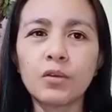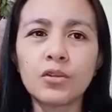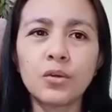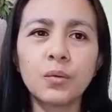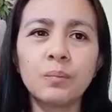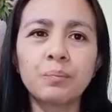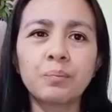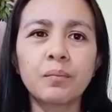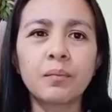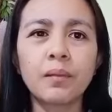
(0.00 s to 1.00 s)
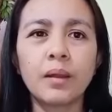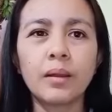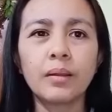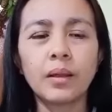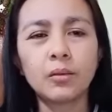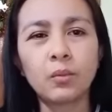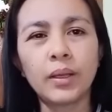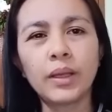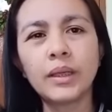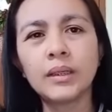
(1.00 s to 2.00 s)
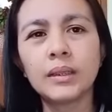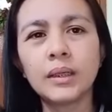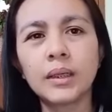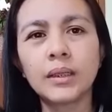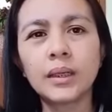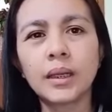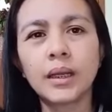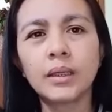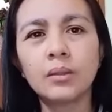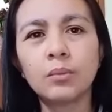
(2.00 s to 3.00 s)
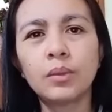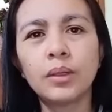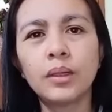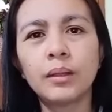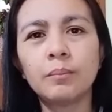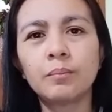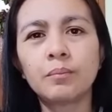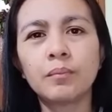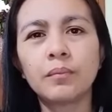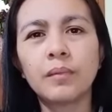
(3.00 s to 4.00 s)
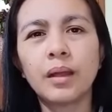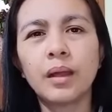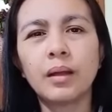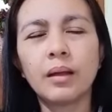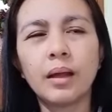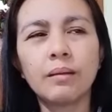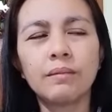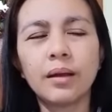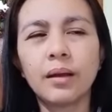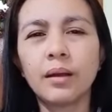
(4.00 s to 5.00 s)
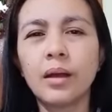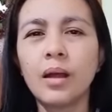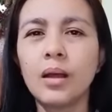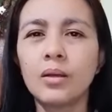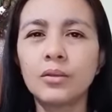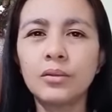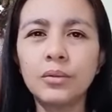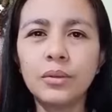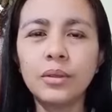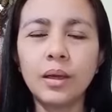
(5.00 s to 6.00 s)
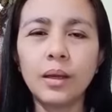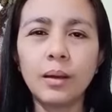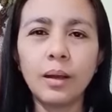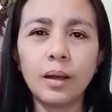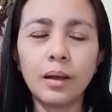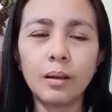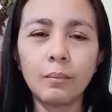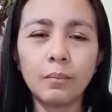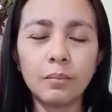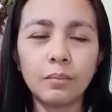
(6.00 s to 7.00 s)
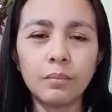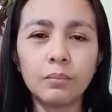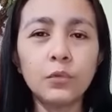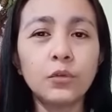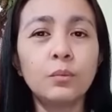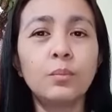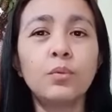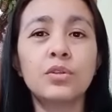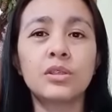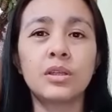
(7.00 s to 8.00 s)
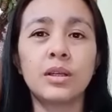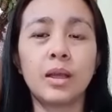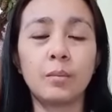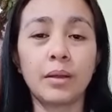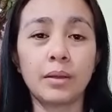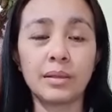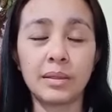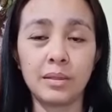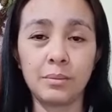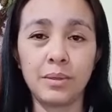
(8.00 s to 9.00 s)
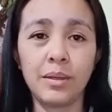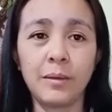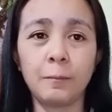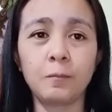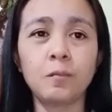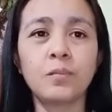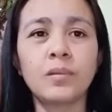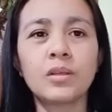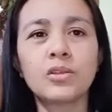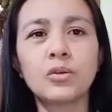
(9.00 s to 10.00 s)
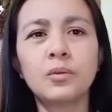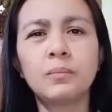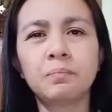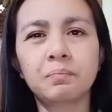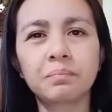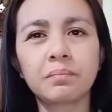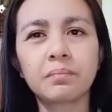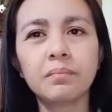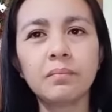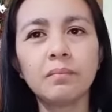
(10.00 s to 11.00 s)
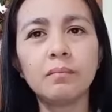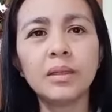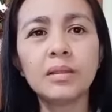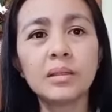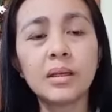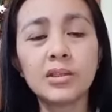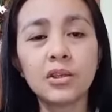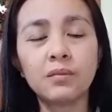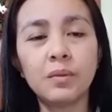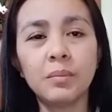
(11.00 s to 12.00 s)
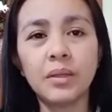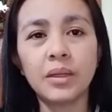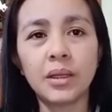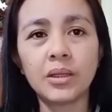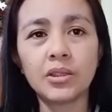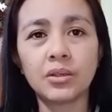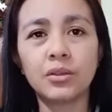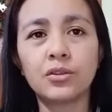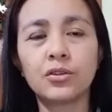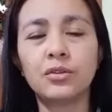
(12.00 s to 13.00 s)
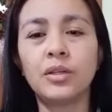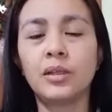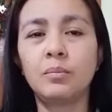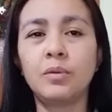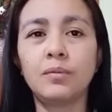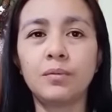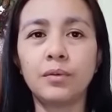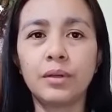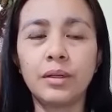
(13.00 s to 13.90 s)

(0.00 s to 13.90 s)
also that way the client will have a good mood boosting chemicals in the body. So maintenance of the medication should not be